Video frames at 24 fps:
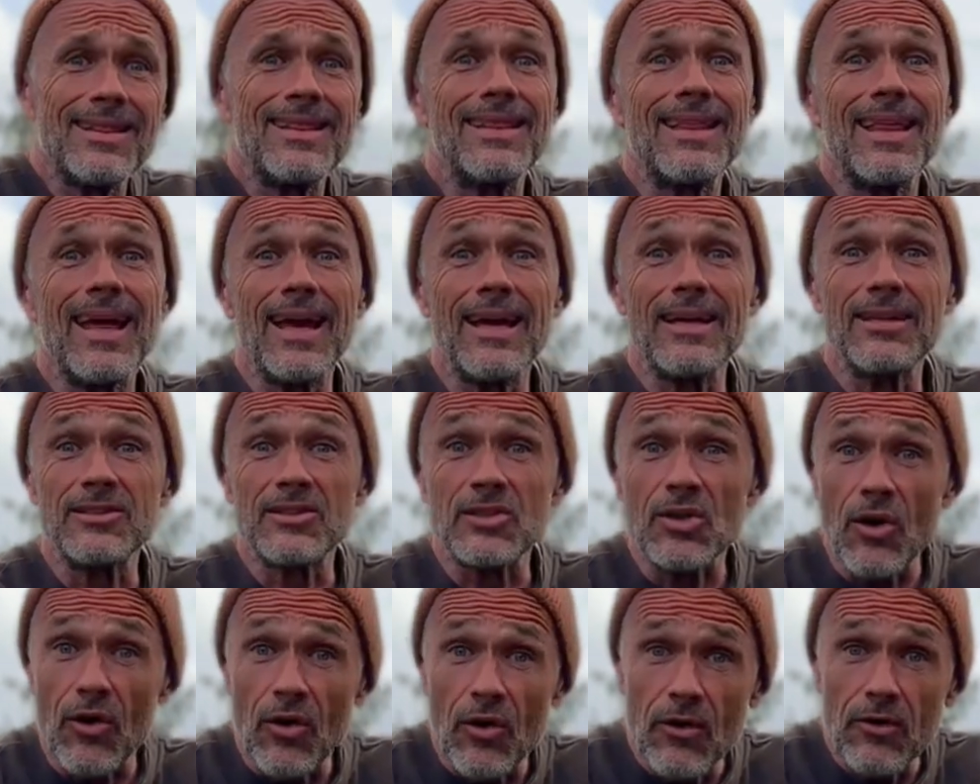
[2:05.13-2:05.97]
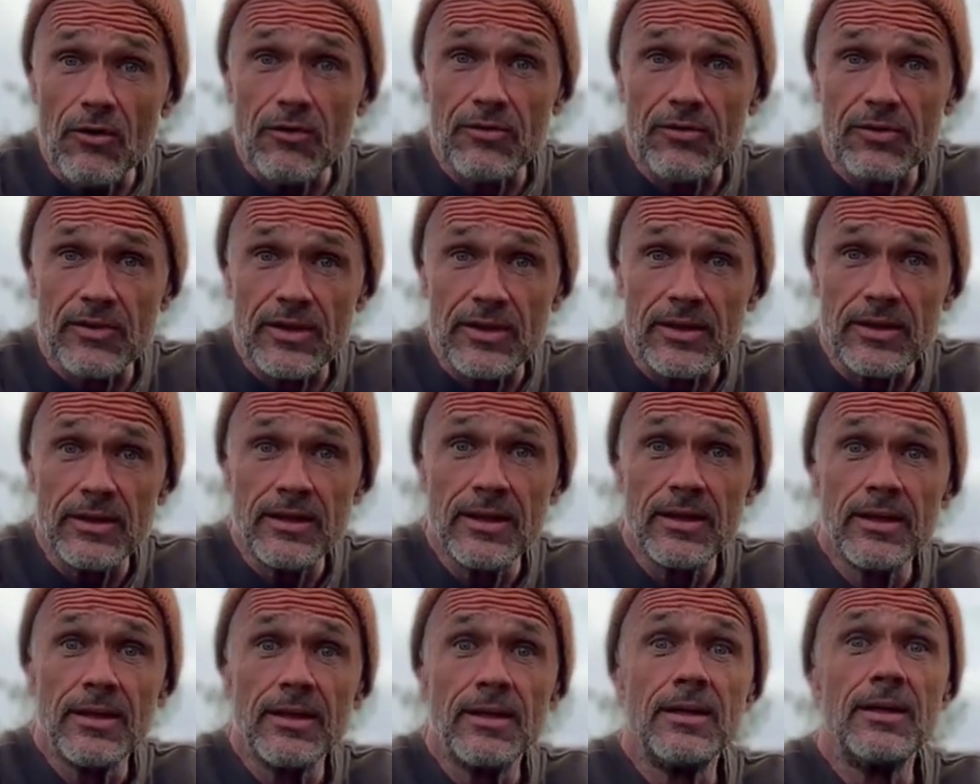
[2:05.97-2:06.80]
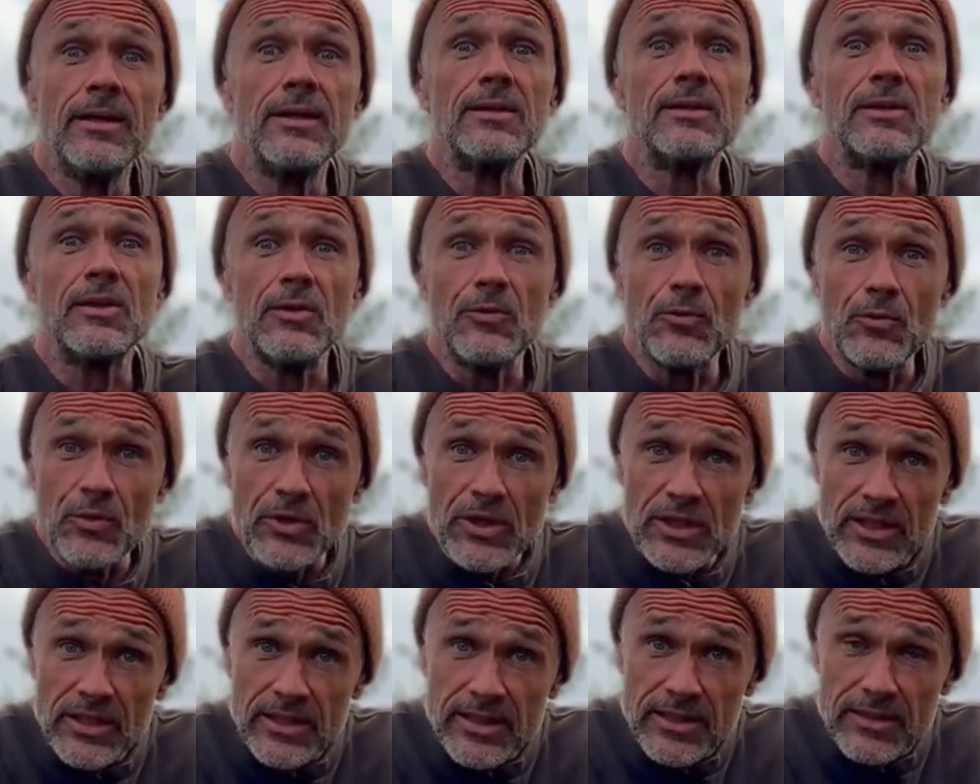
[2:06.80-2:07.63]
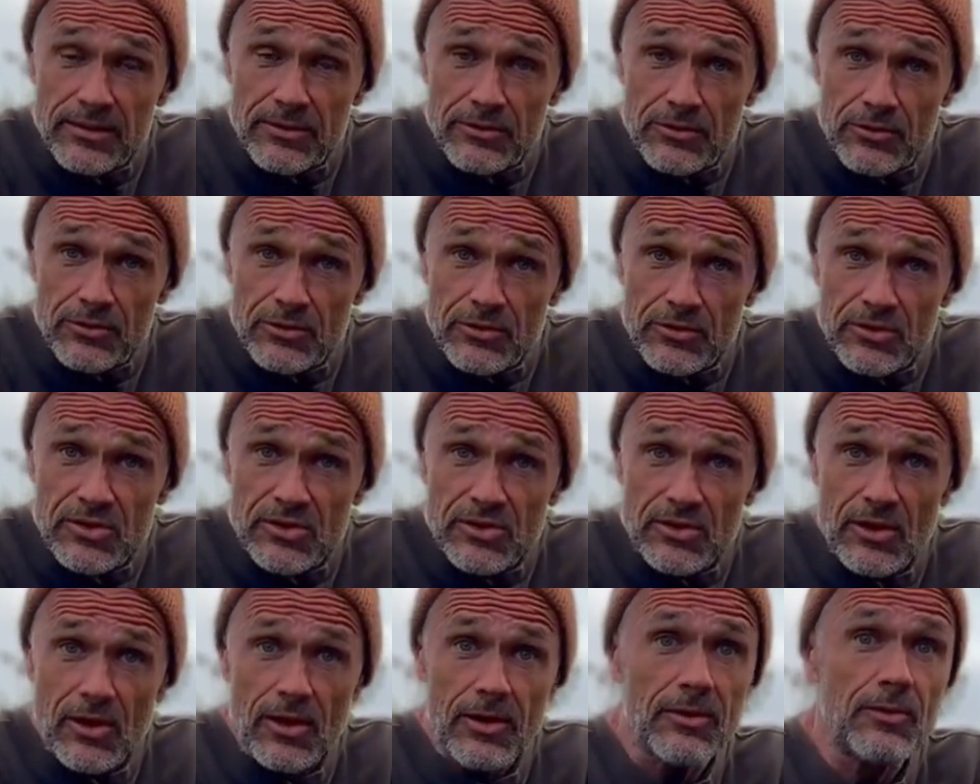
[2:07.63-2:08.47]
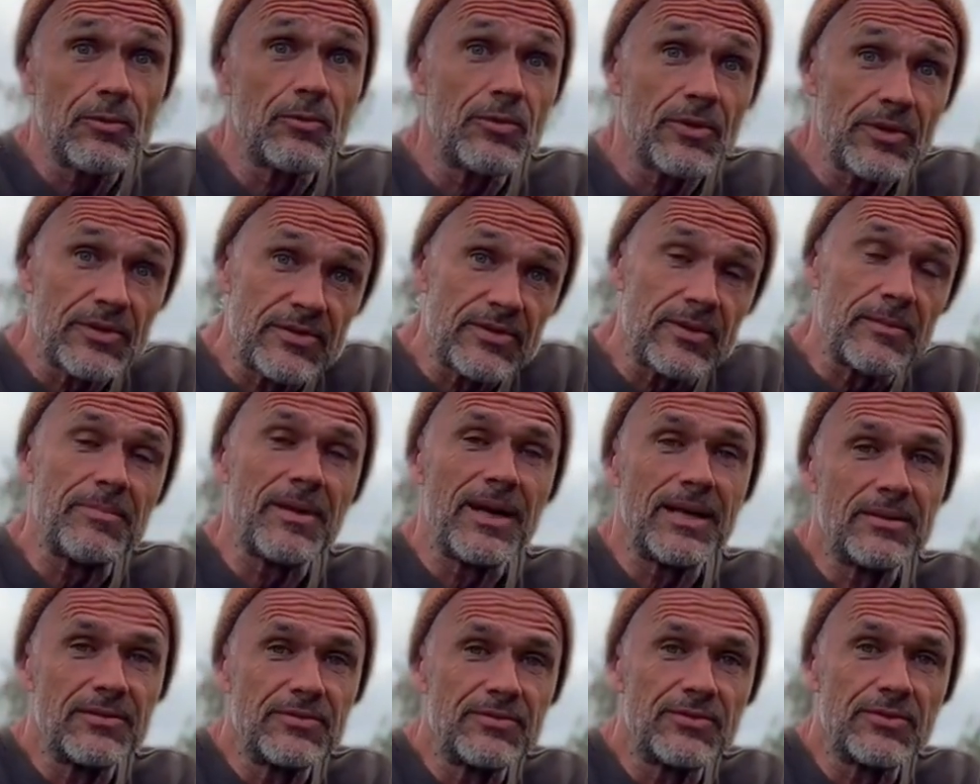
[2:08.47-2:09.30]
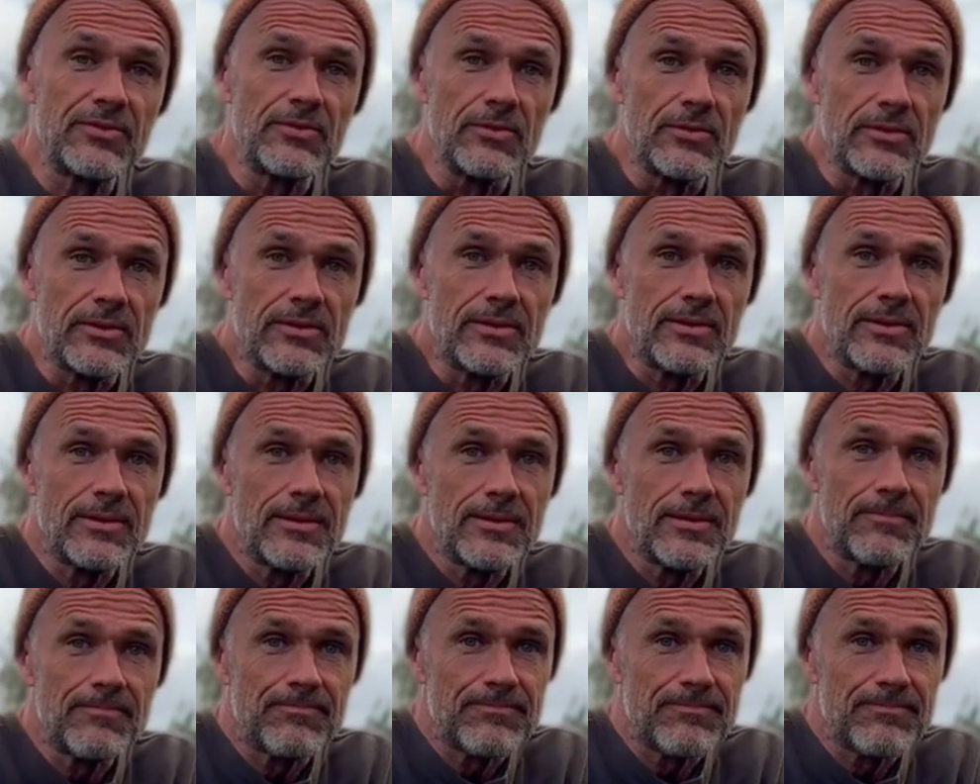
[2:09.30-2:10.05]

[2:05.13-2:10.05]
takes over the weaker rootstock with the better fruit.